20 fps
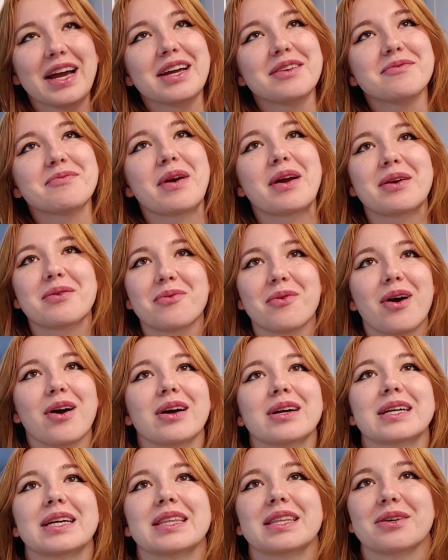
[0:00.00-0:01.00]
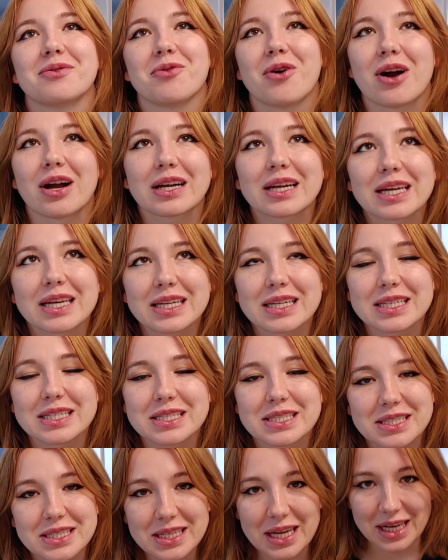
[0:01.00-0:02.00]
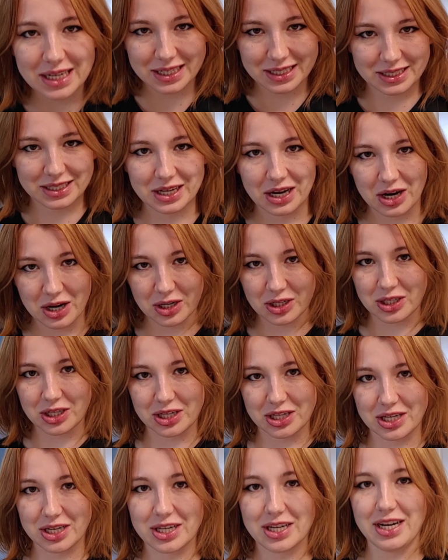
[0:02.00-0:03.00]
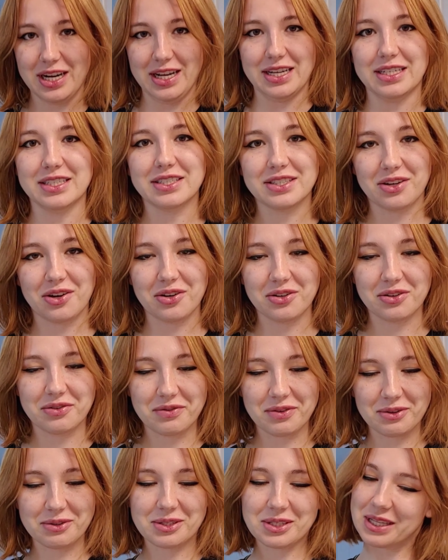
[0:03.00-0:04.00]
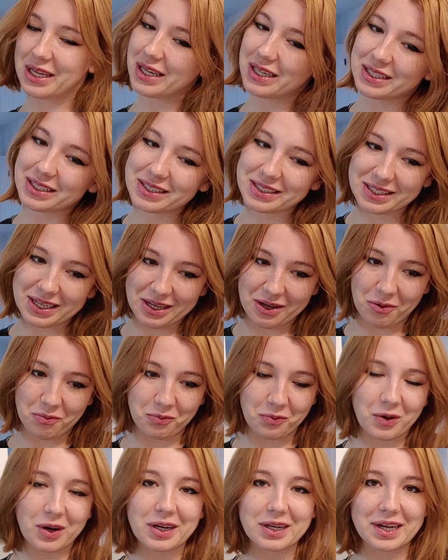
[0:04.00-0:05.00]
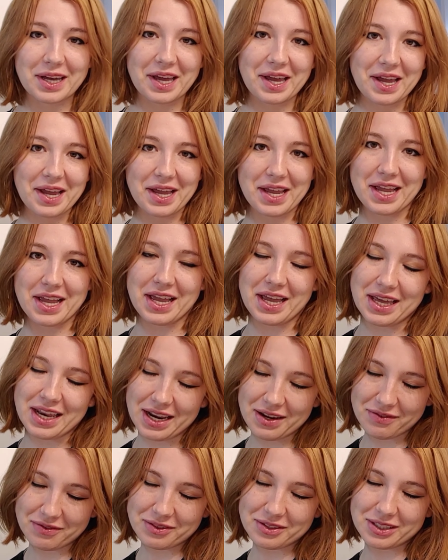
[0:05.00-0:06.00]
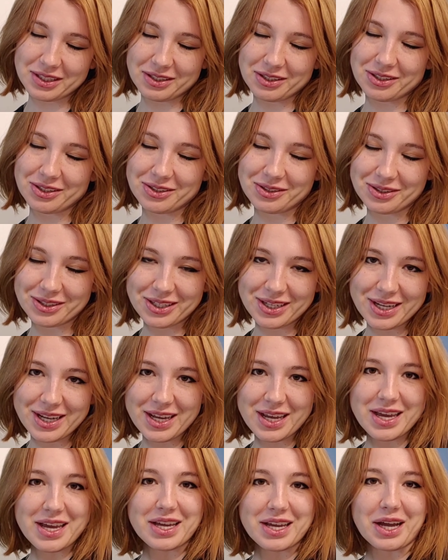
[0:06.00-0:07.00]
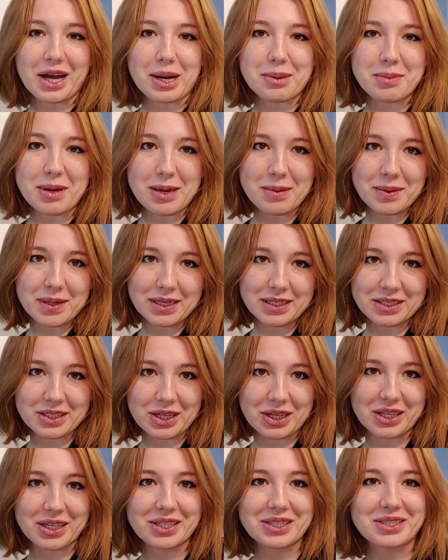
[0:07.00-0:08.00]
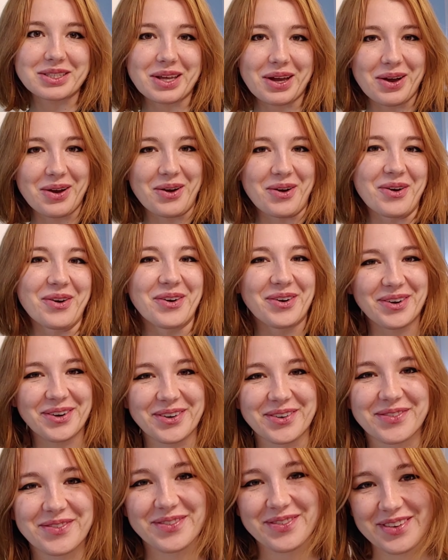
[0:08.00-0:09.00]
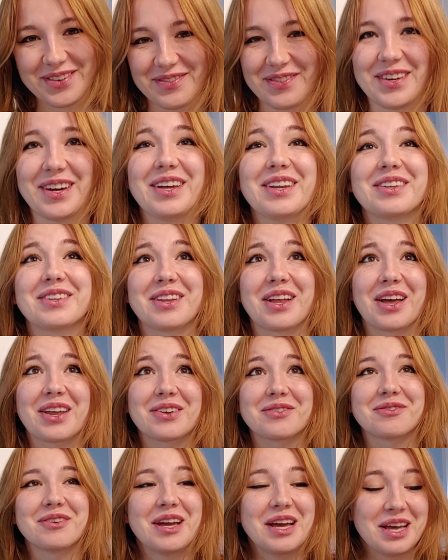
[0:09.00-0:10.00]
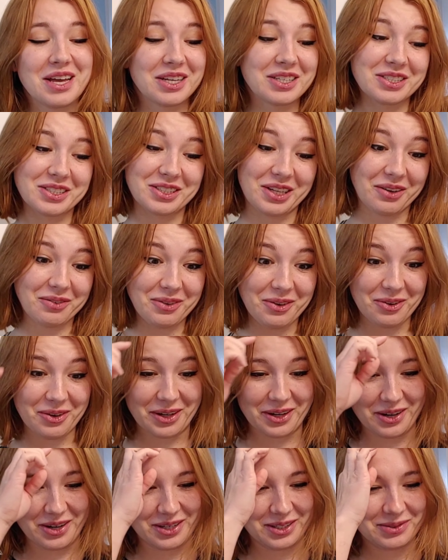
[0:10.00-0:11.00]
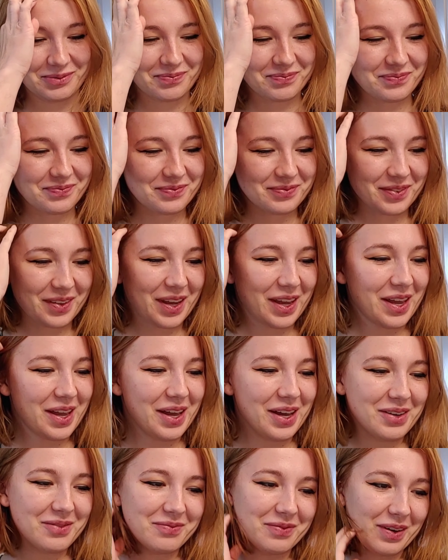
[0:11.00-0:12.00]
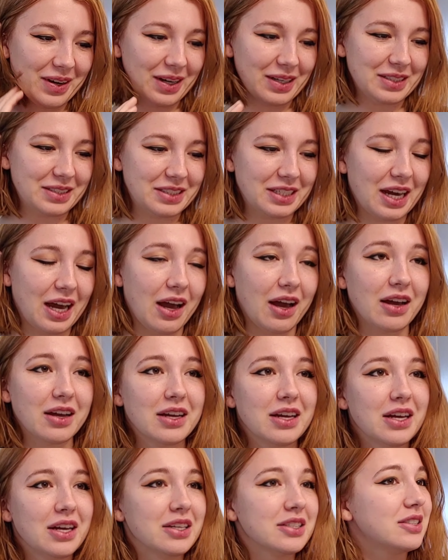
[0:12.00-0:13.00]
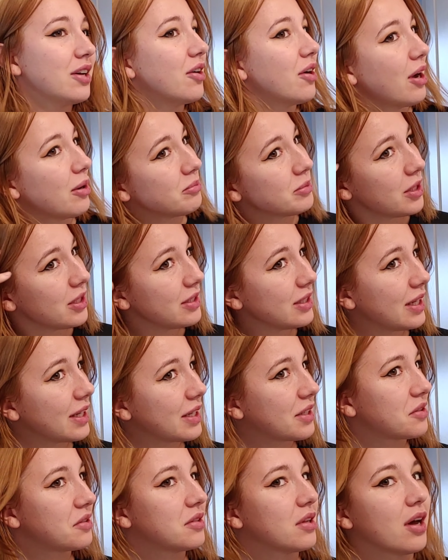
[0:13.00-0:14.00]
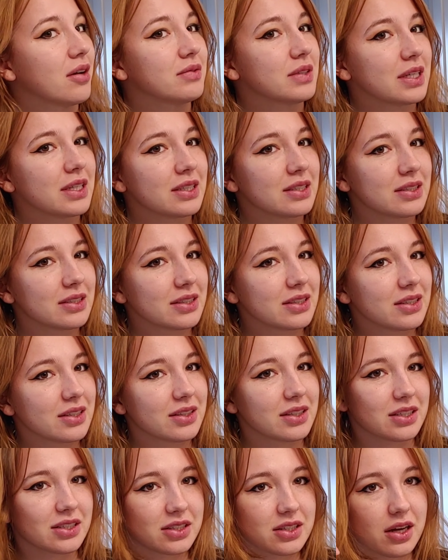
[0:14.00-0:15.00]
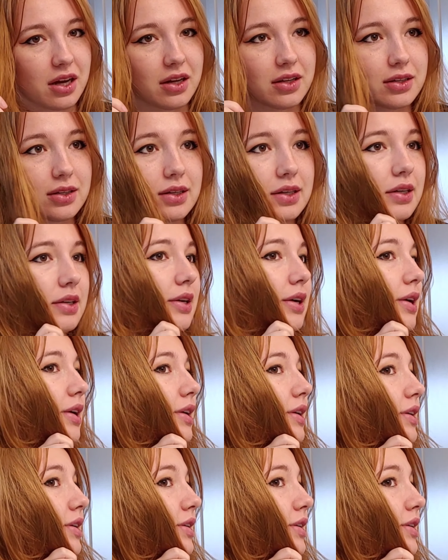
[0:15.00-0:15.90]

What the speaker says: and the walking is getting harder and all of those things, and I'm working, and I've still got a baby and a doggy, so I've got a lot of stuff going on. But yeah, so I'm not like loving this color.